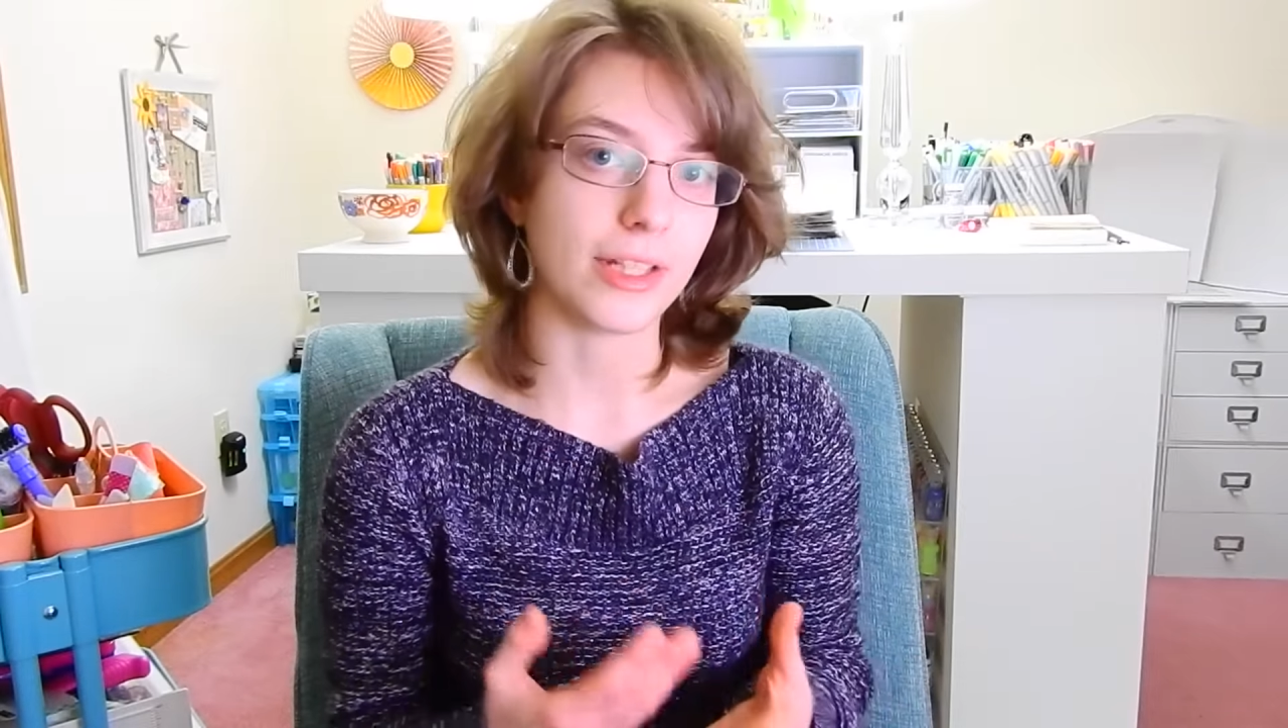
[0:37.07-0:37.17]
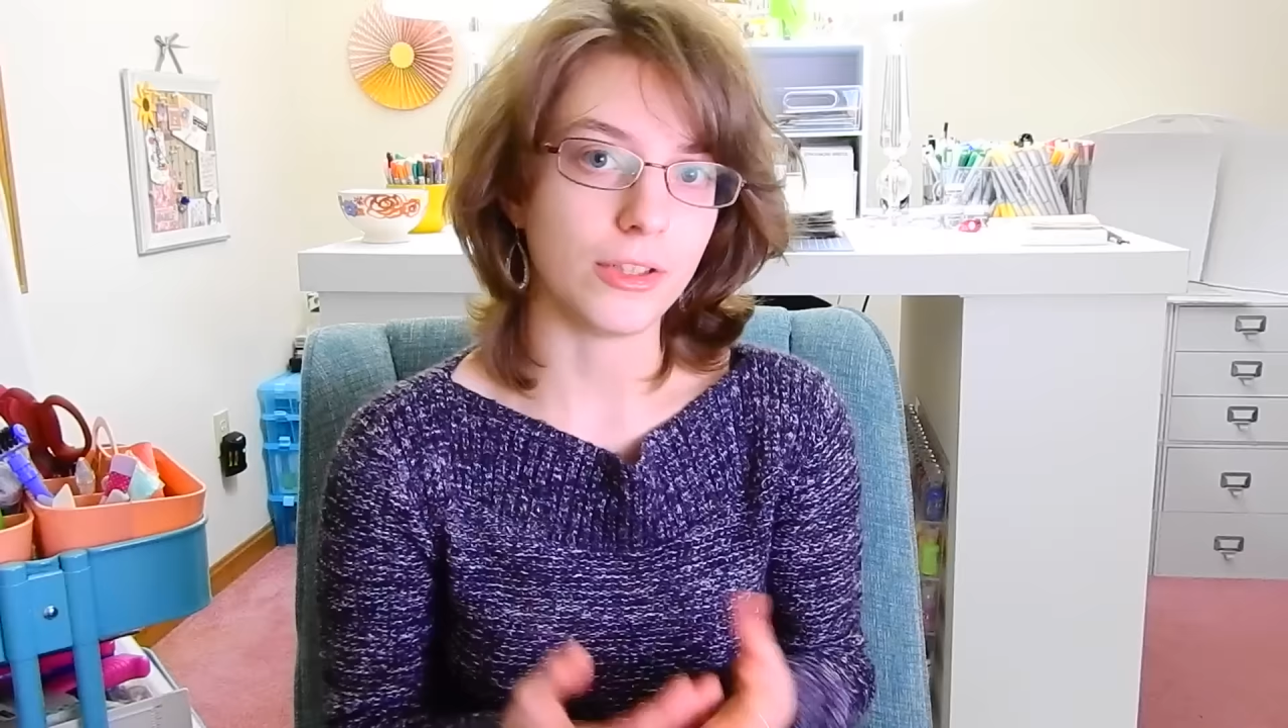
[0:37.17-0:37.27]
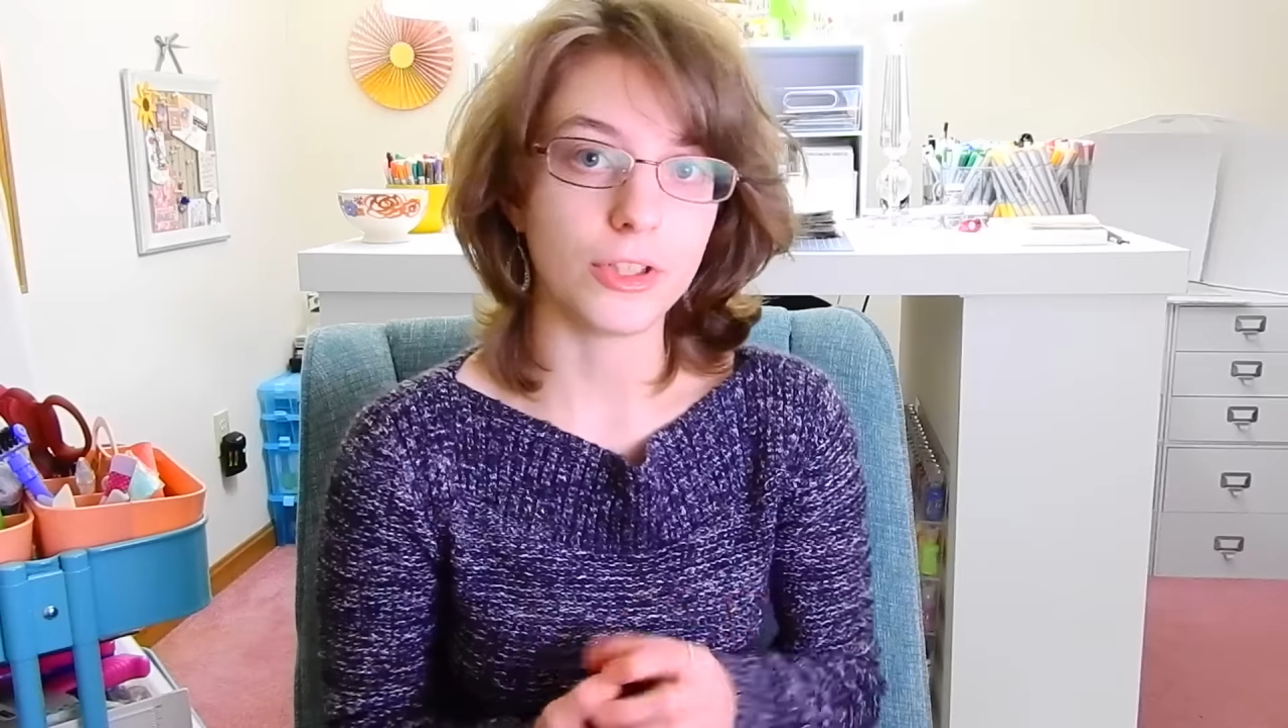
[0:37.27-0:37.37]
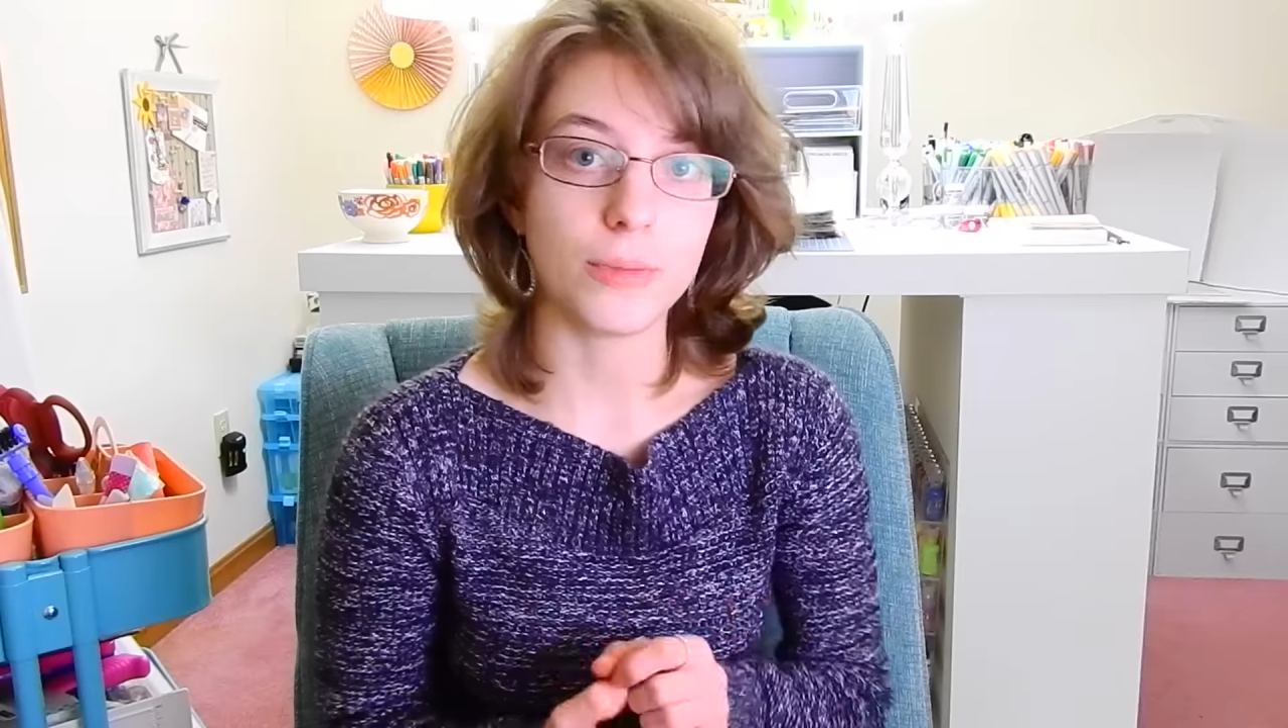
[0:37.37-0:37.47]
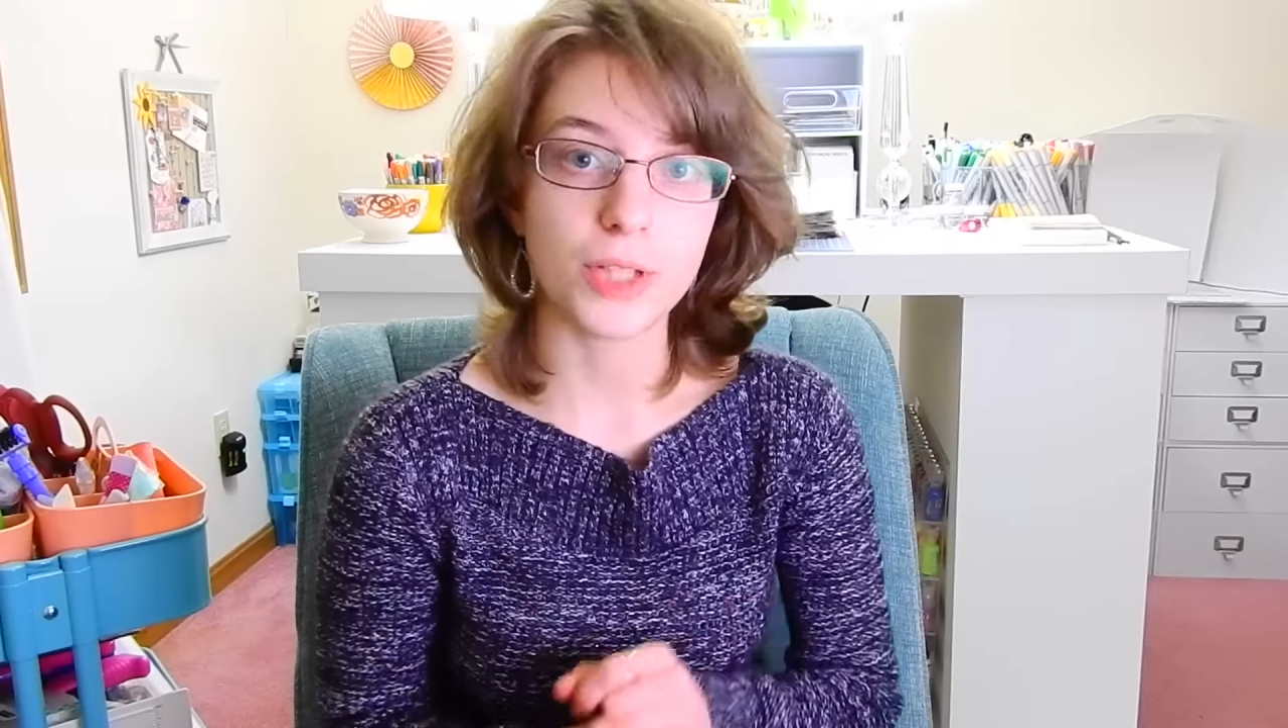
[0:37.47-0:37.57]
and
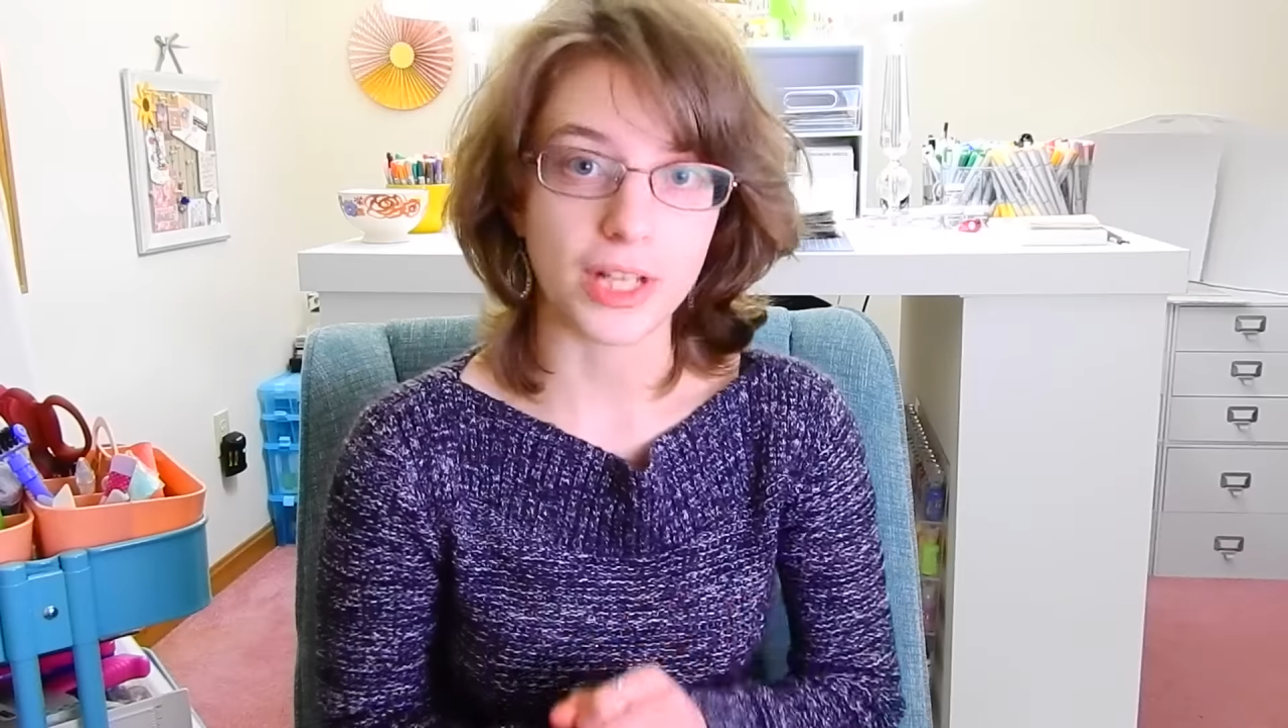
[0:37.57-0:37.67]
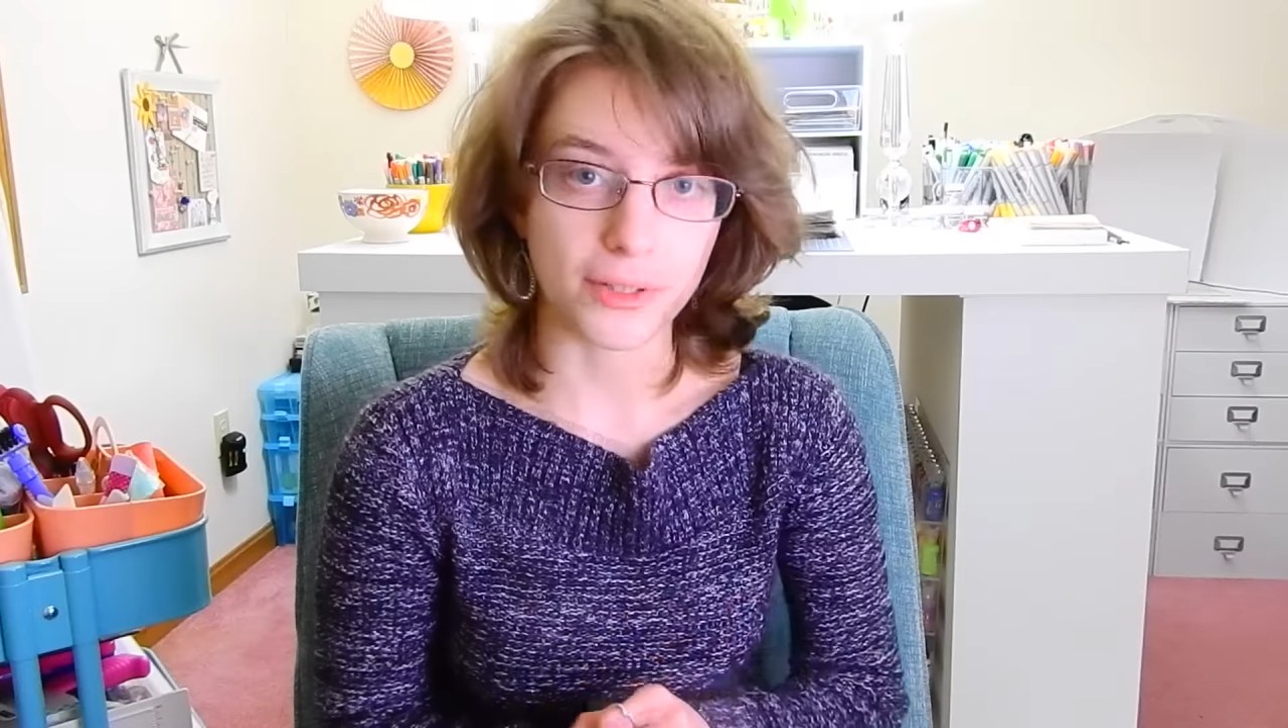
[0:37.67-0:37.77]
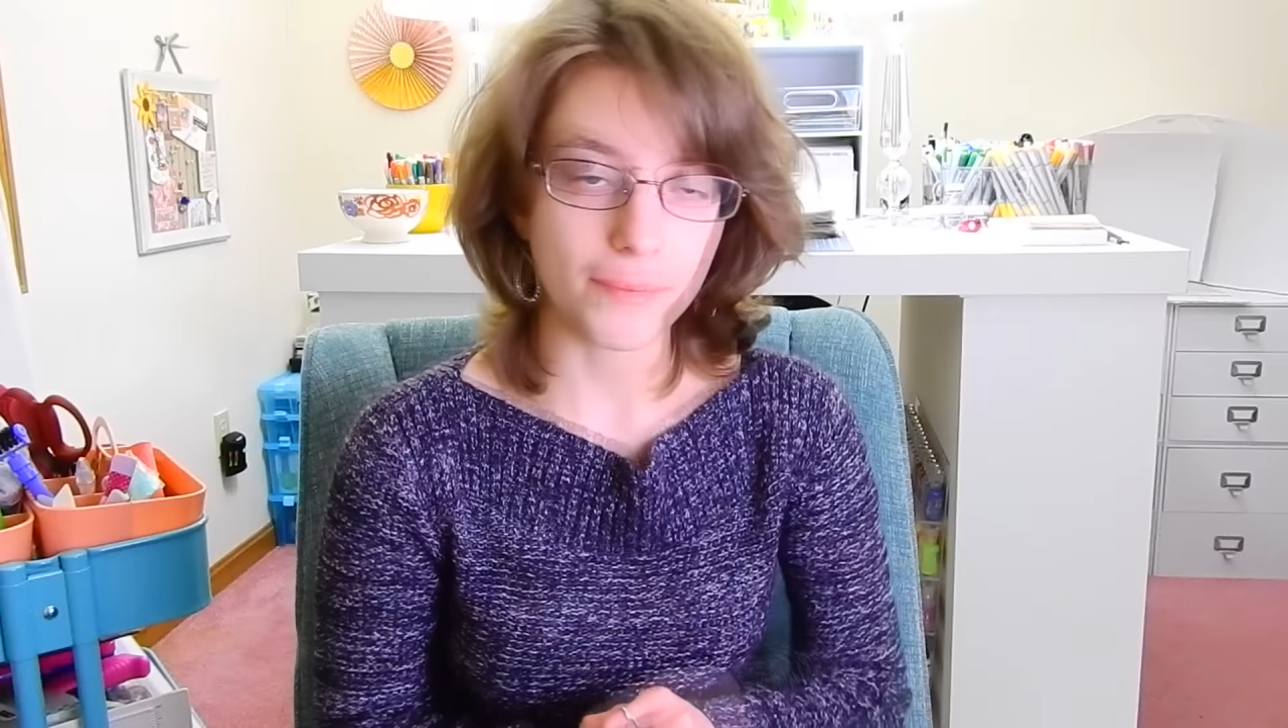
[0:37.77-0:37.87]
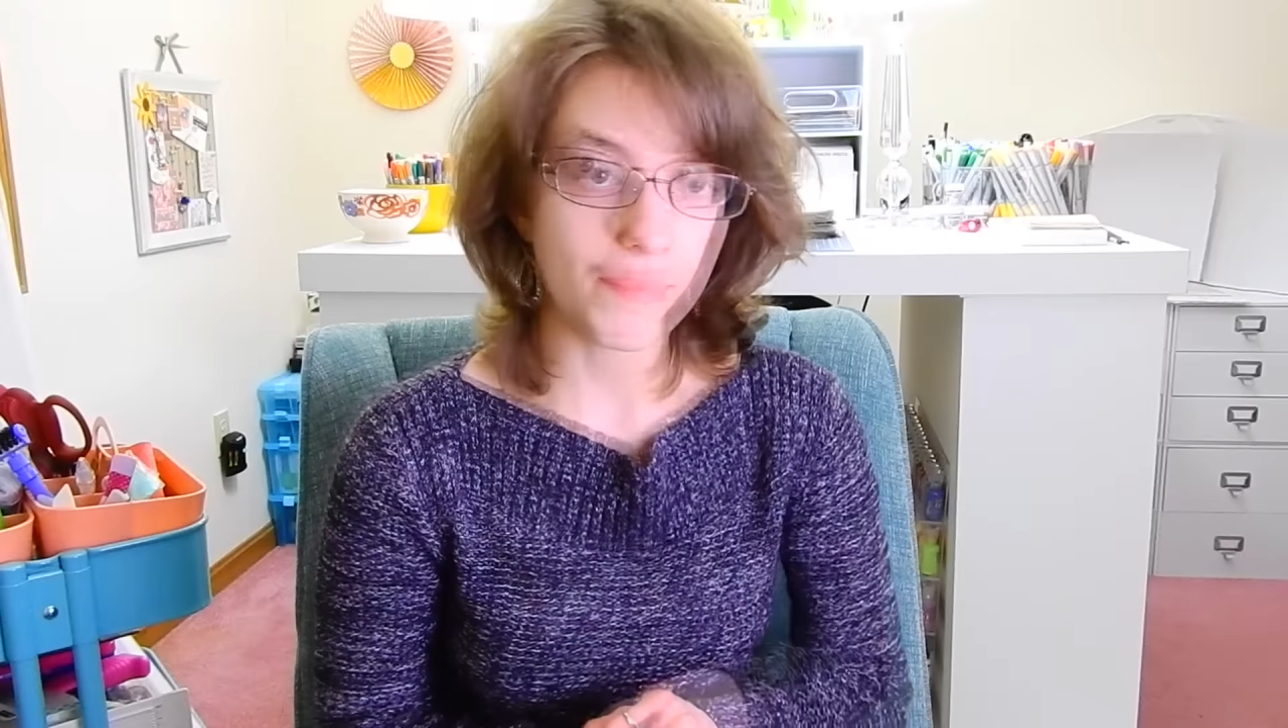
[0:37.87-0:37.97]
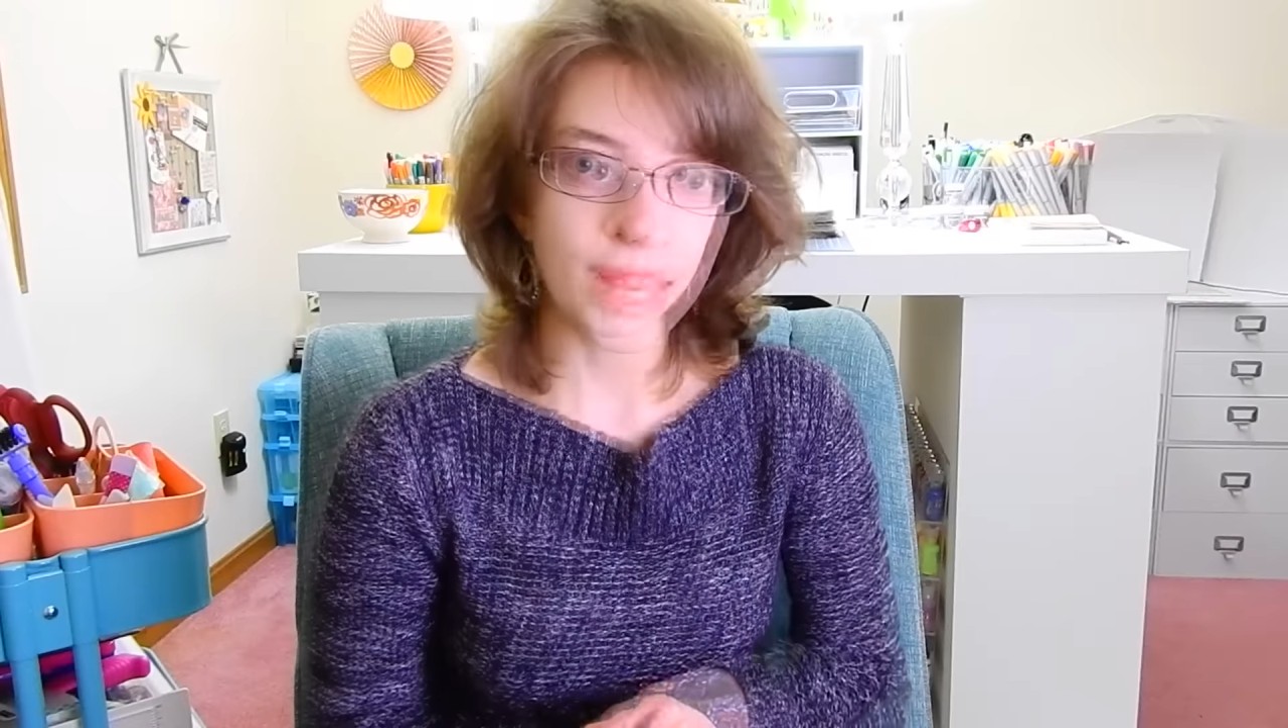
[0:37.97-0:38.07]
YouTube channel.